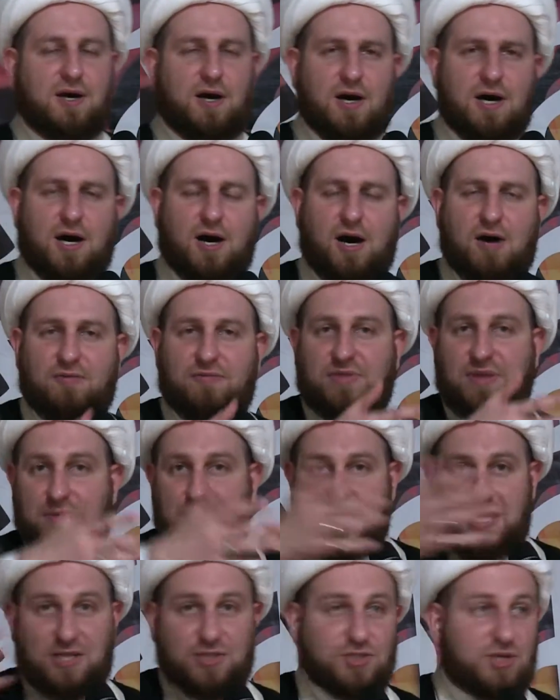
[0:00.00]
of the
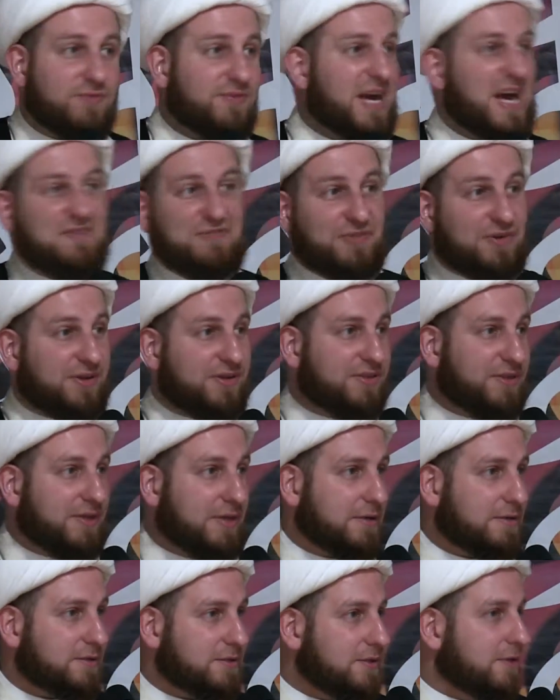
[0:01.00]
means of
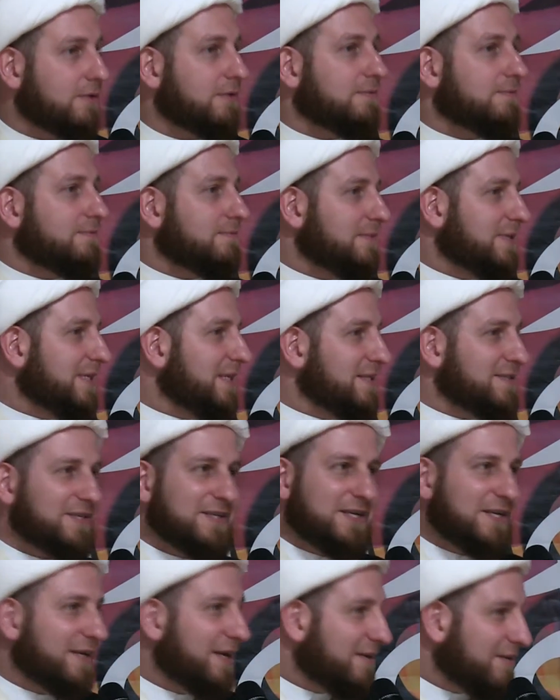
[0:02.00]
everything. So he doesn't
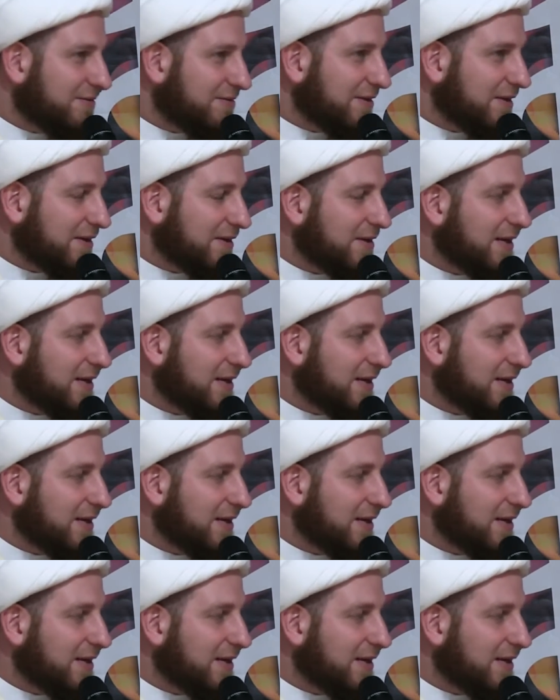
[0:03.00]
need anything.